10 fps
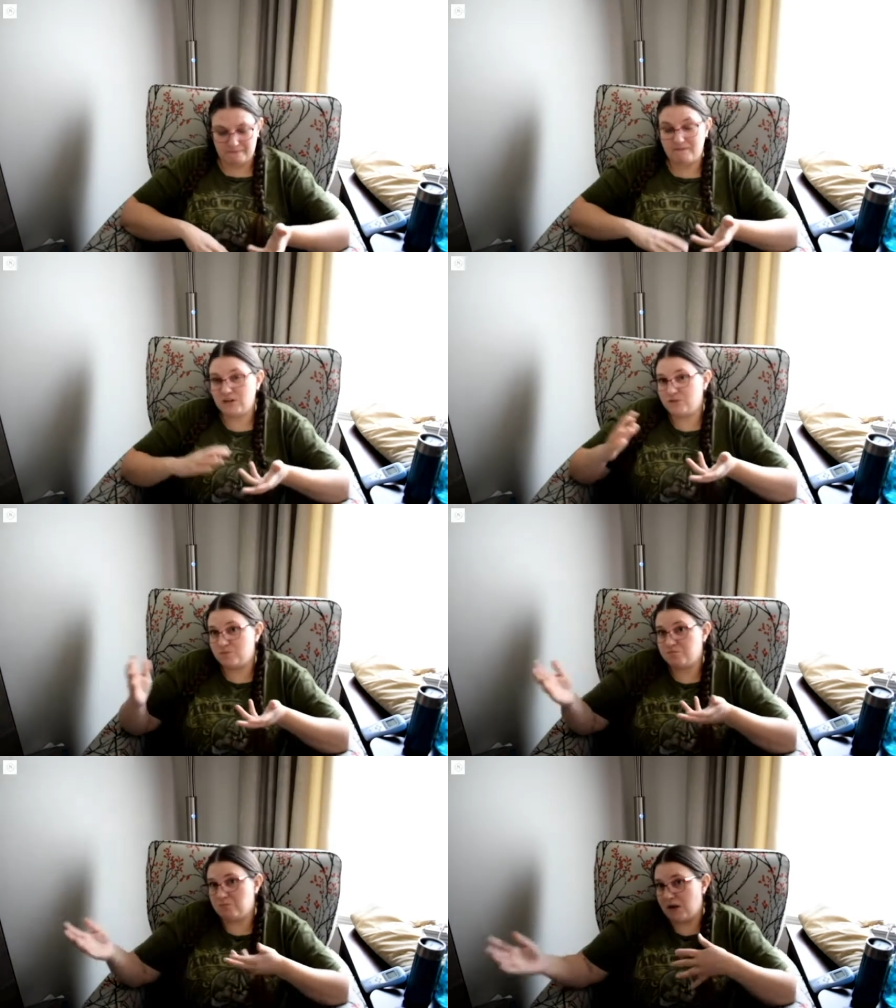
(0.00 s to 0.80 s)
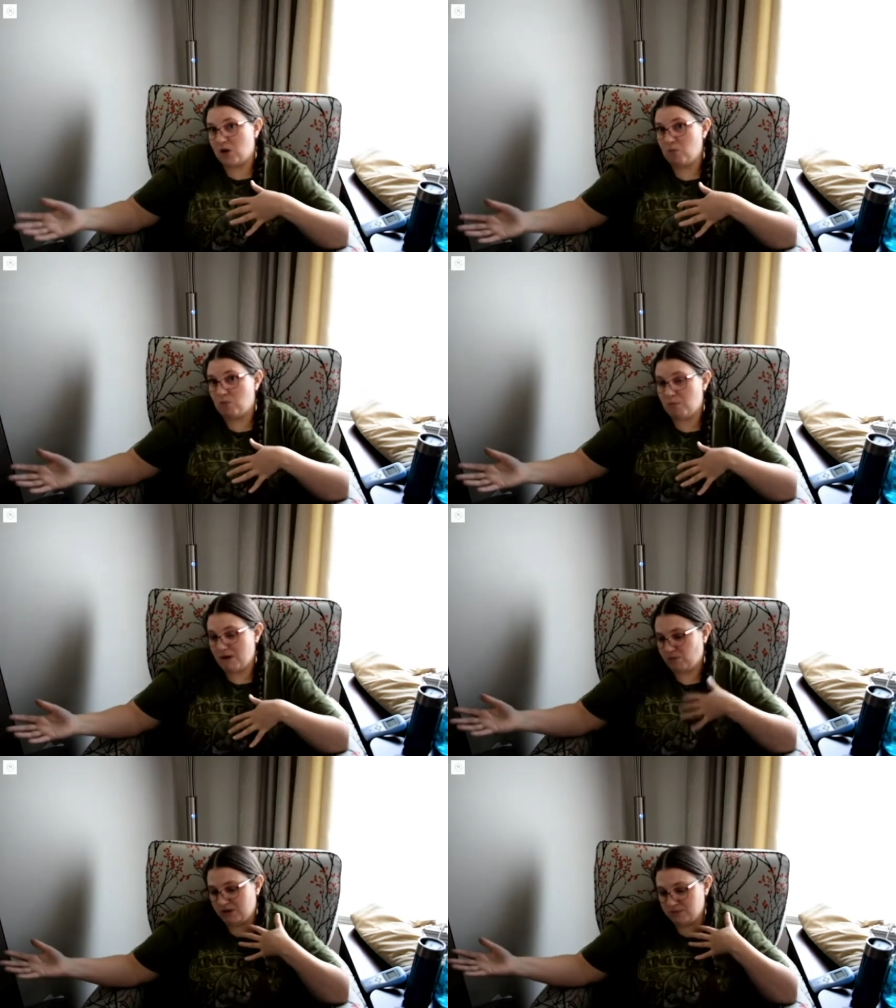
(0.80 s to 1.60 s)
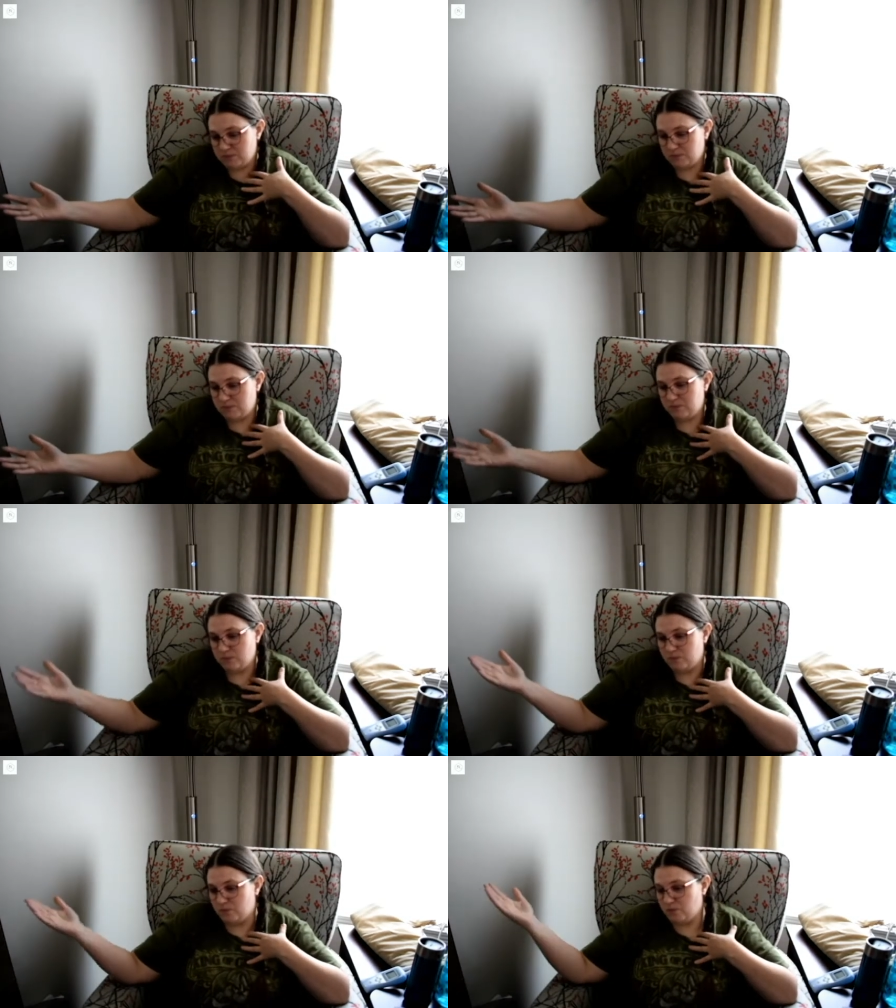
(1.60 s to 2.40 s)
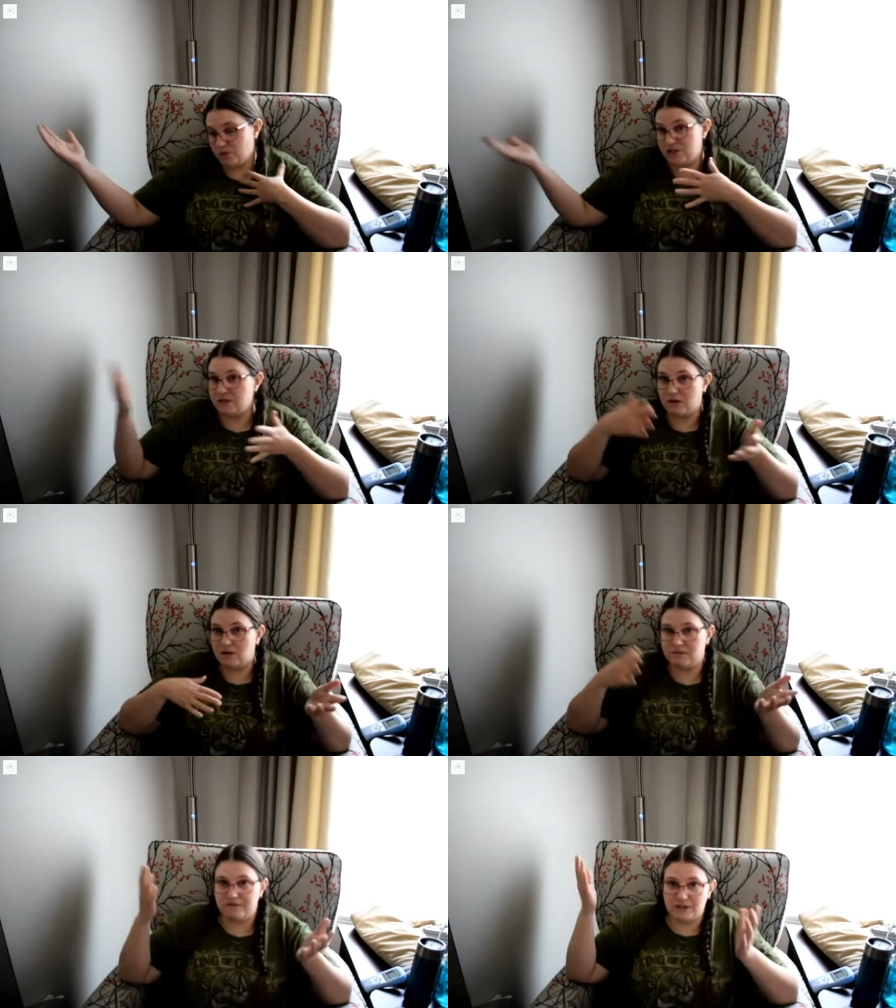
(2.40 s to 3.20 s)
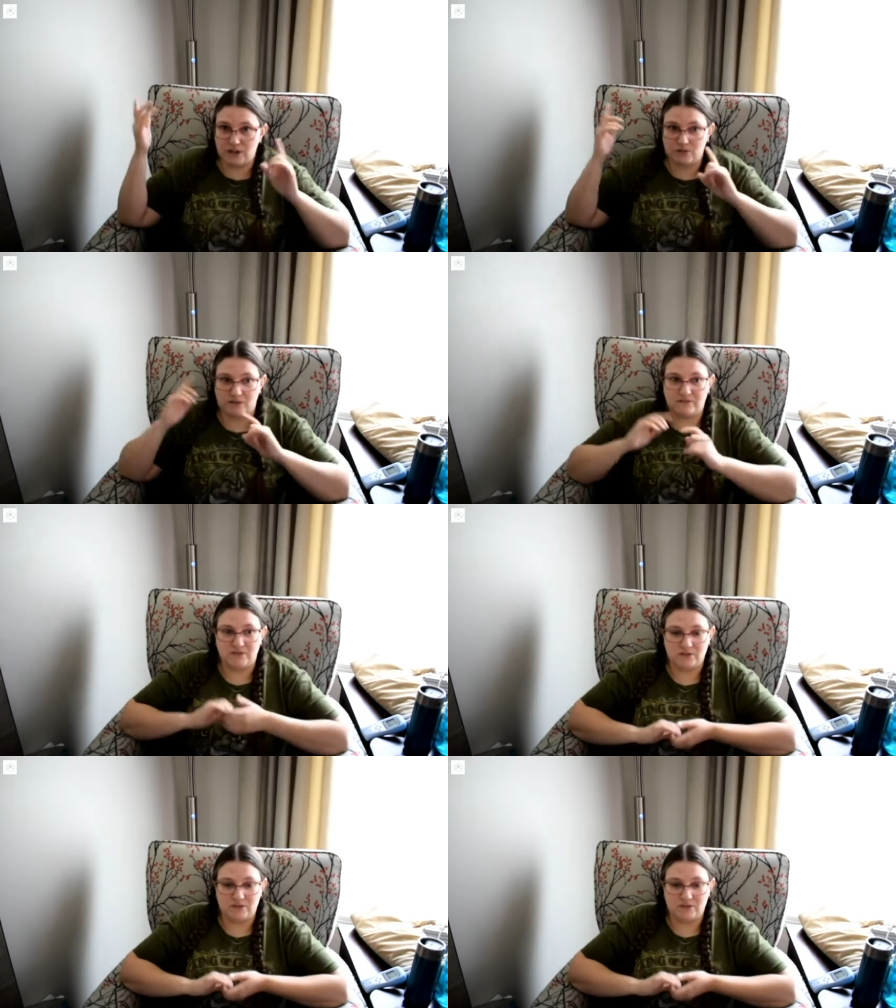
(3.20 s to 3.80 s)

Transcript: I've also made a homemade one, which there are videos of